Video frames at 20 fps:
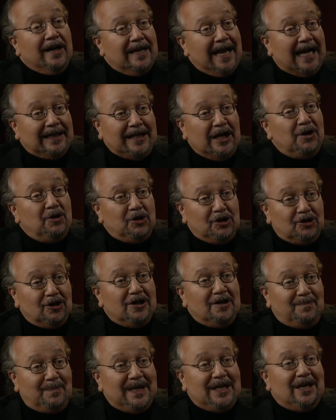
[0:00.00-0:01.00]
Not that you
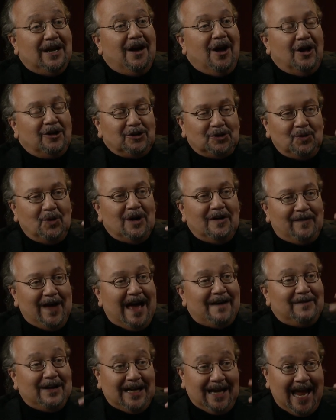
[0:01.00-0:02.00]
shouldn't be sort of
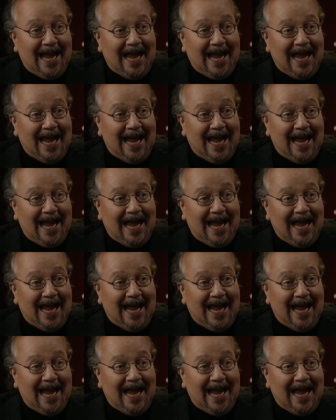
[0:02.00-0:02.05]
having